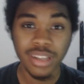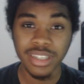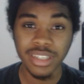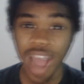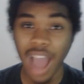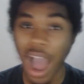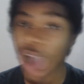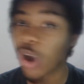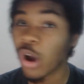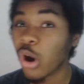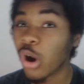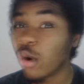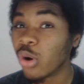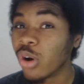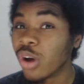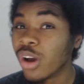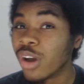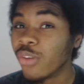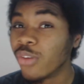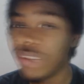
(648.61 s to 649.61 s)

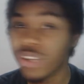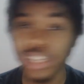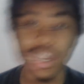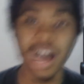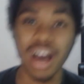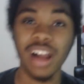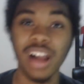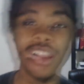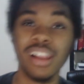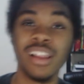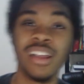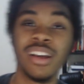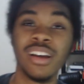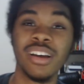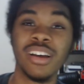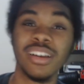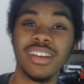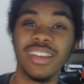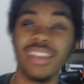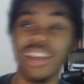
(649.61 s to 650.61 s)
Thiago, Vidal.
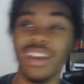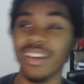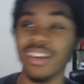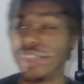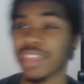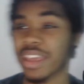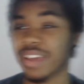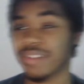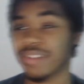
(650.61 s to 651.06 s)
Yeah.